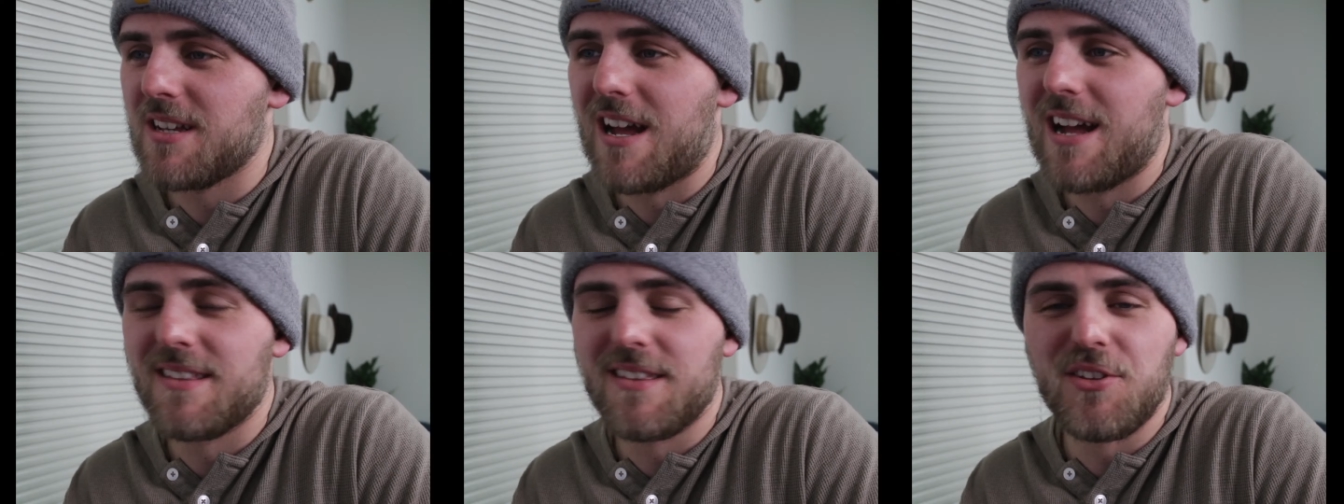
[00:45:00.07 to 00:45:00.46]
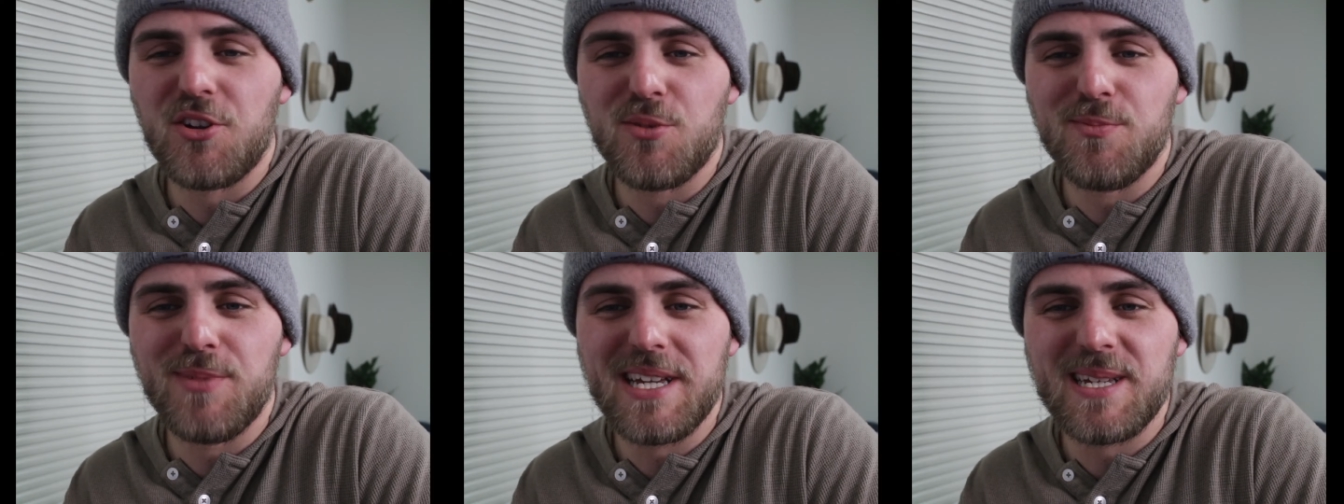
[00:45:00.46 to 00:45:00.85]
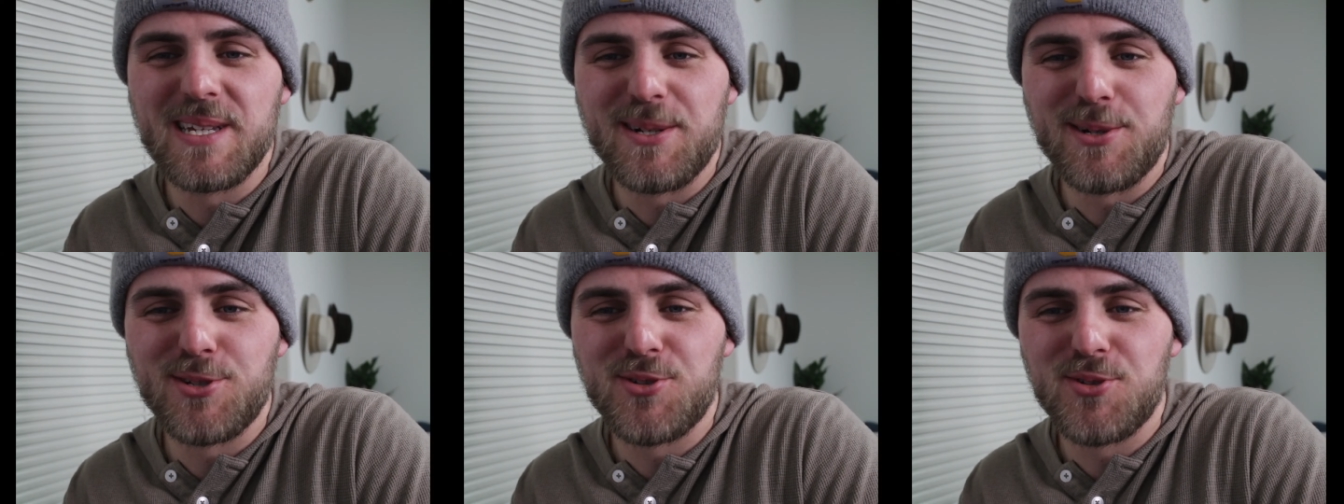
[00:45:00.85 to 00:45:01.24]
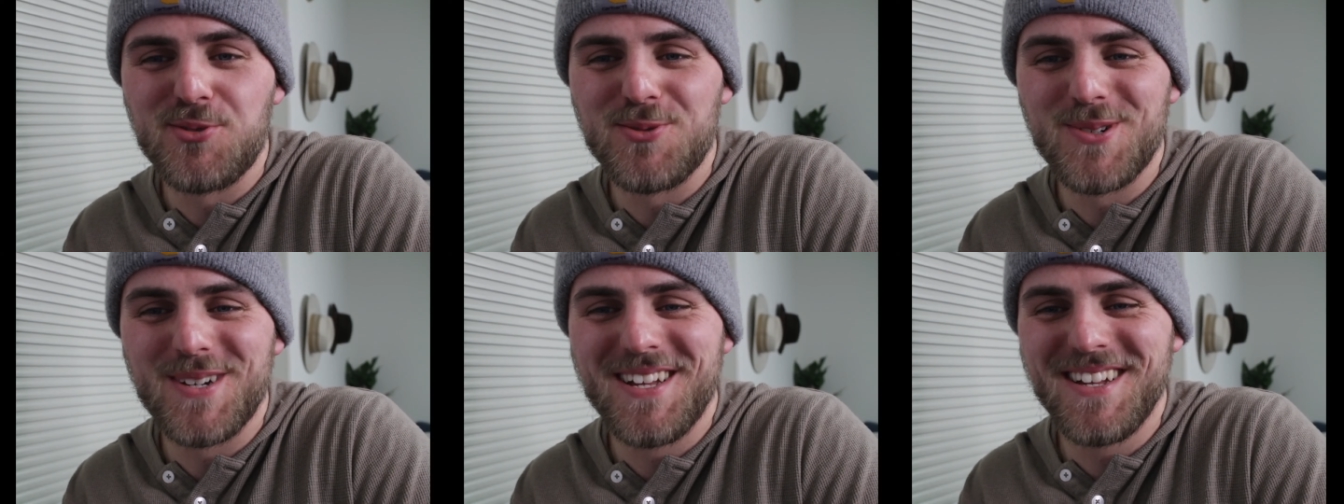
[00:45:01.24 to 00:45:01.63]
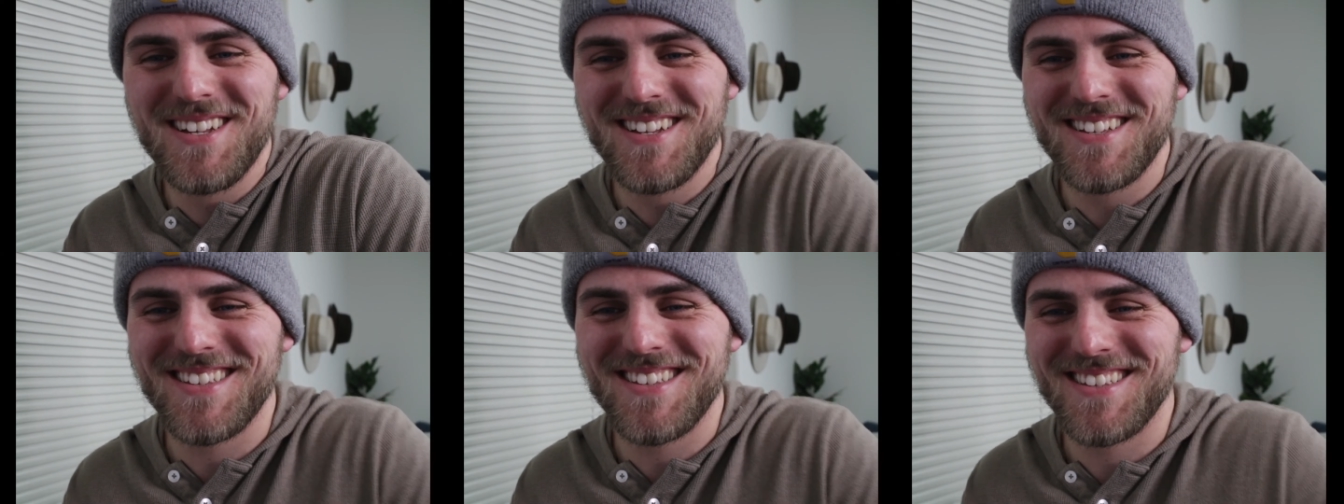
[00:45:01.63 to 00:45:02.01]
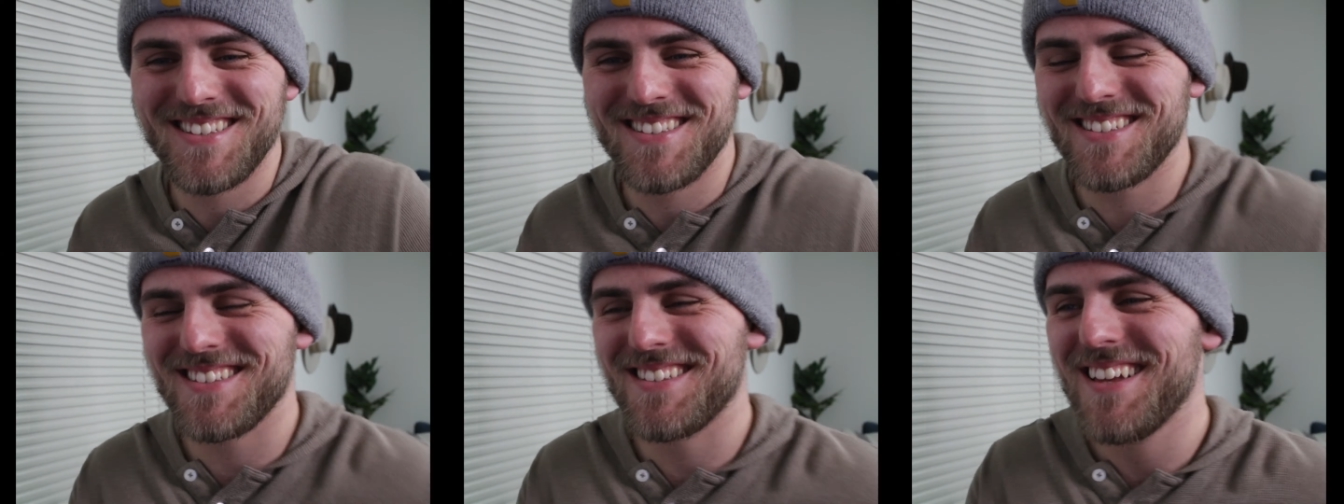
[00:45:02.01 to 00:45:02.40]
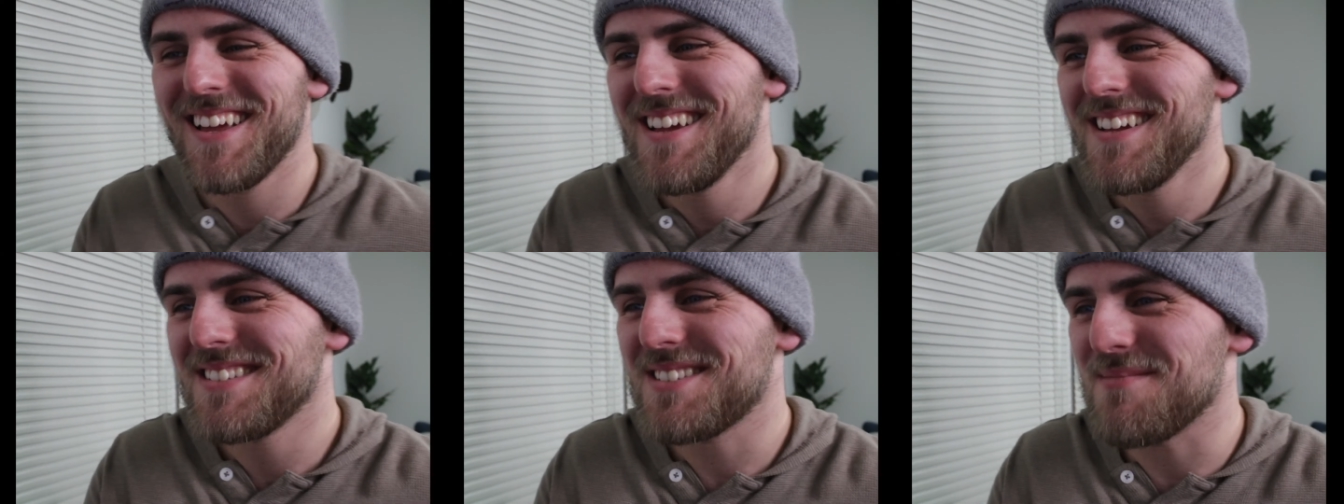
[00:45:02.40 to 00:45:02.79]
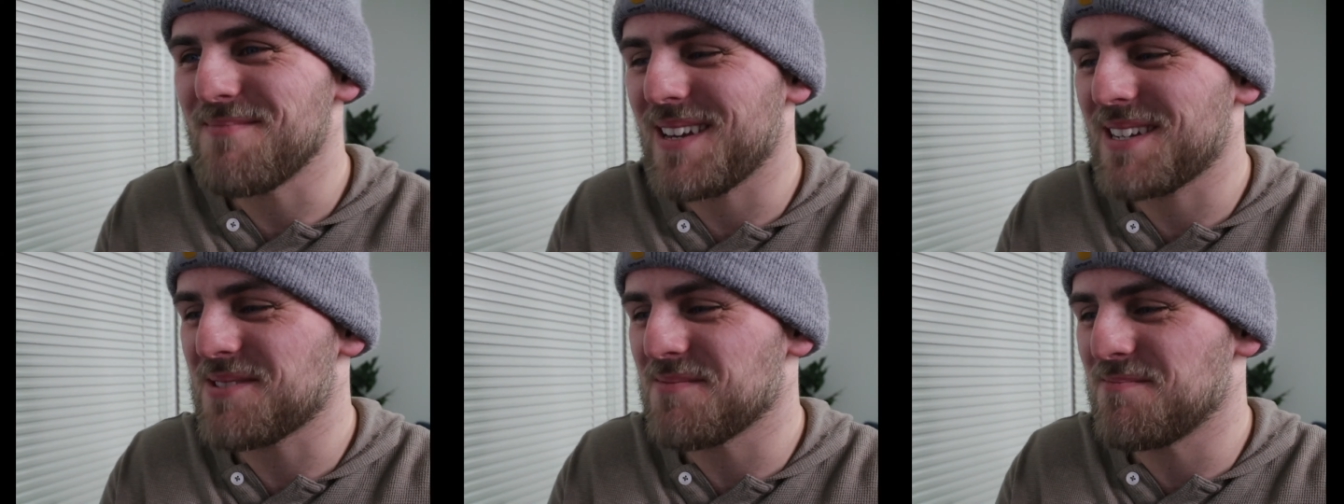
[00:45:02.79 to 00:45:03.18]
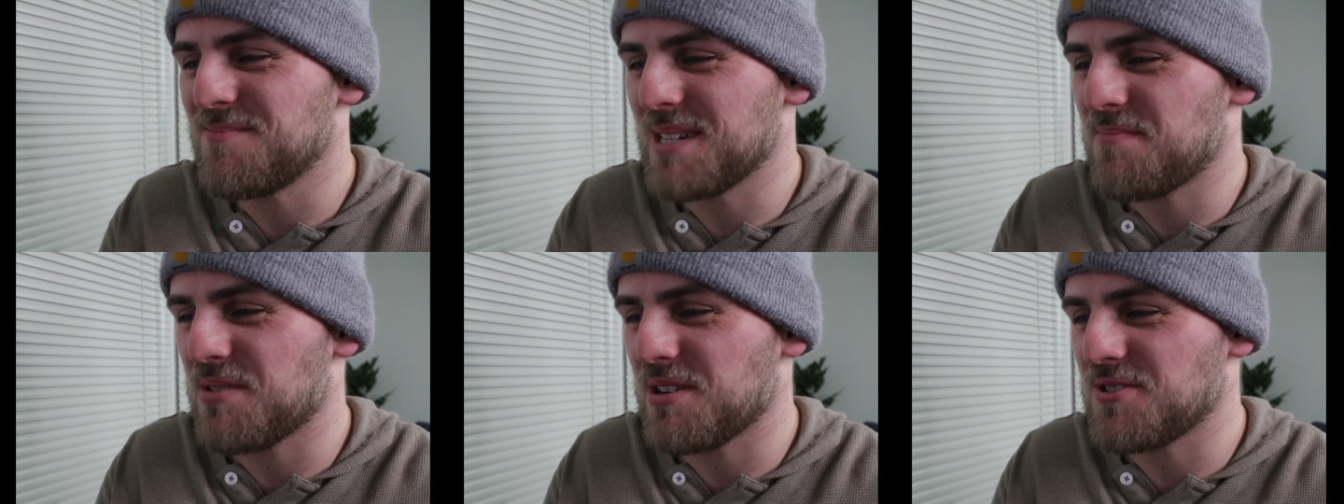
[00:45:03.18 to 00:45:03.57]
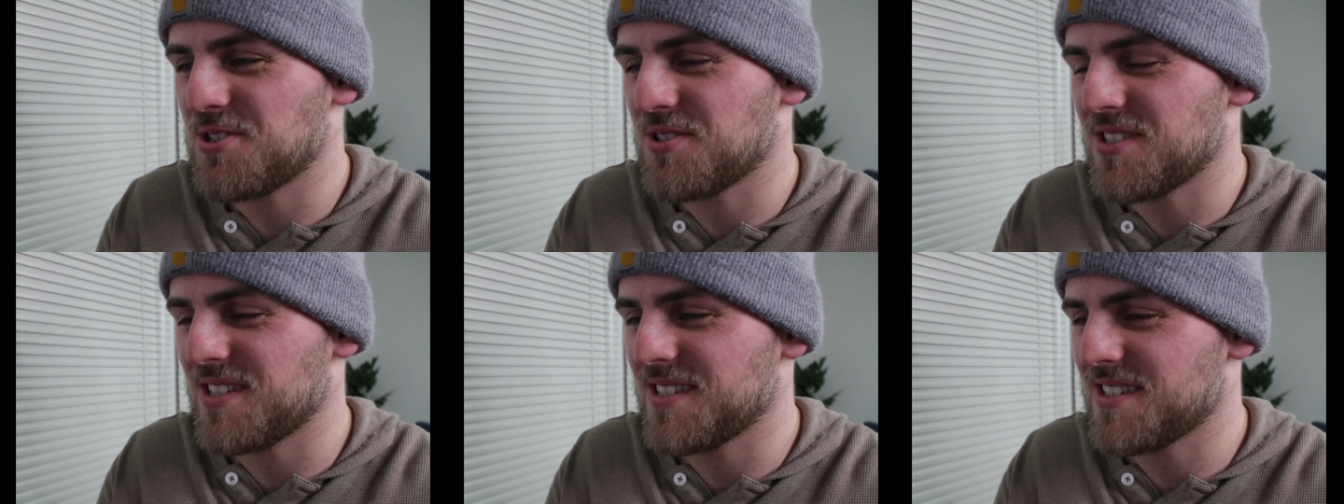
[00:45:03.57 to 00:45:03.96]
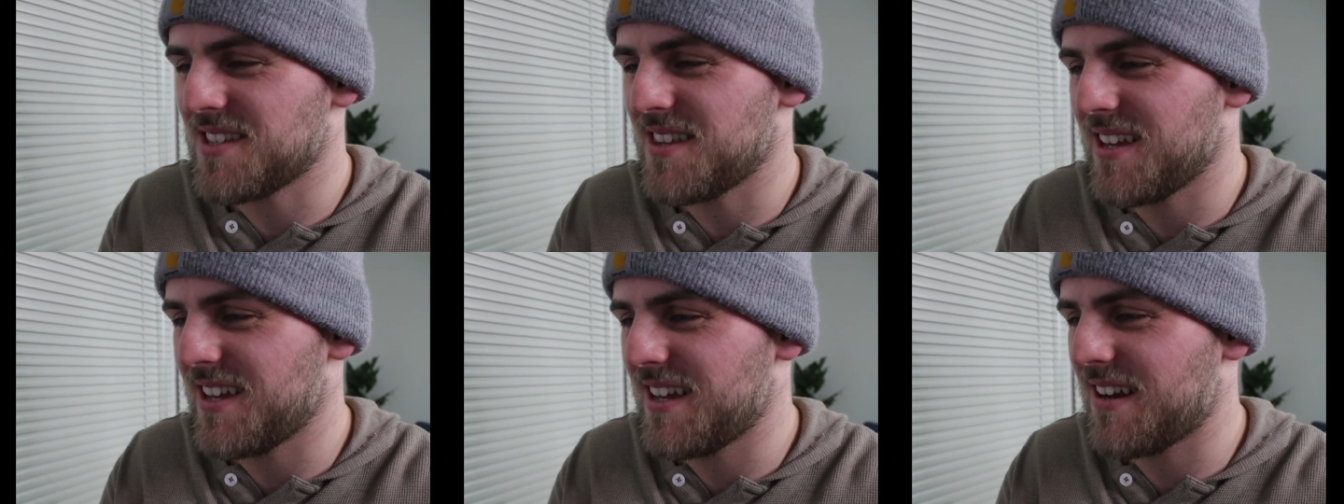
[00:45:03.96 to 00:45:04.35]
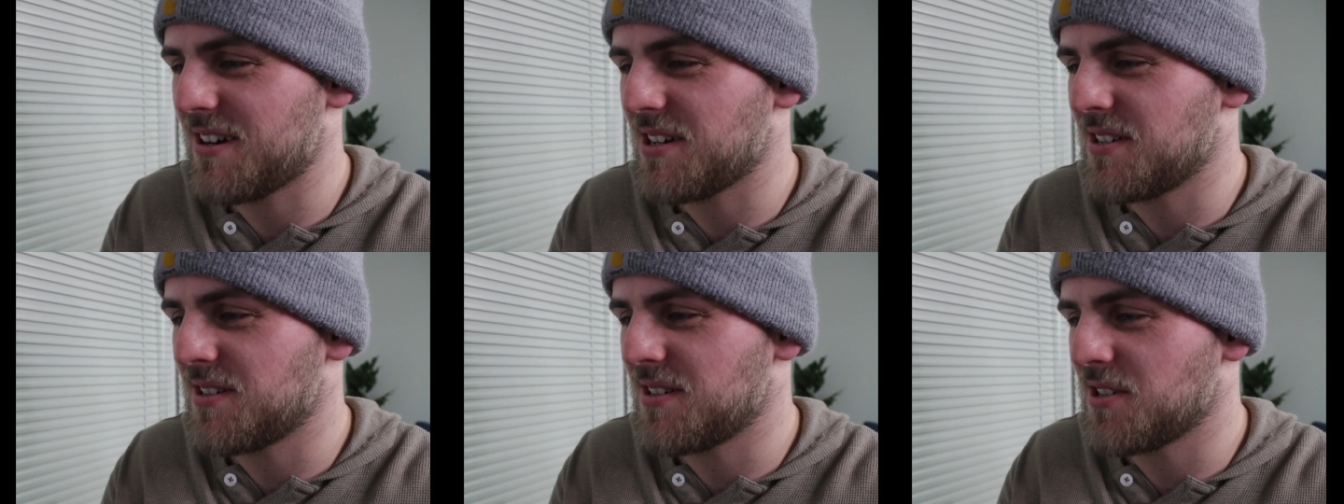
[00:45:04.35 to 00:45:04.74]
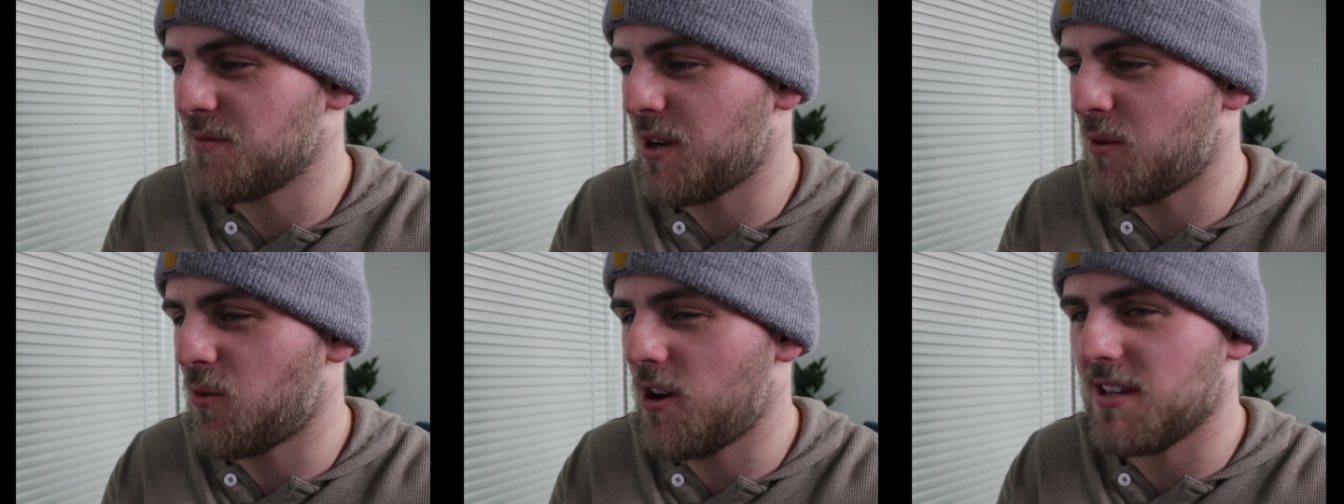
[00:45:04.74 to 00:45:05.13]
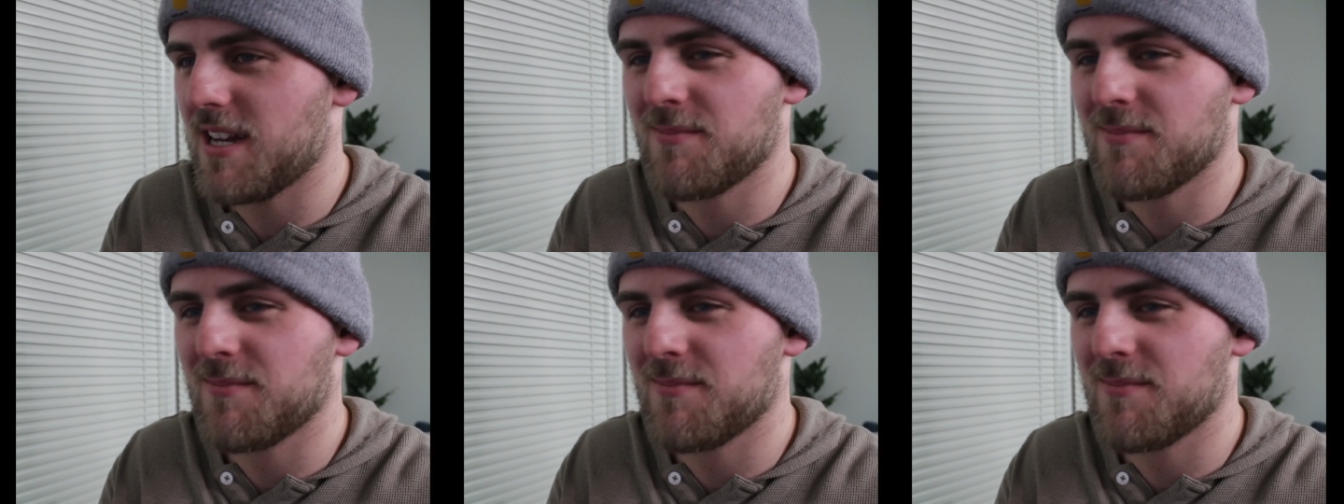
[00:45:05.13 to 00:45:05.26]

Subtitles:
little bit here to to make some big purchases that are going to hurt my wallet.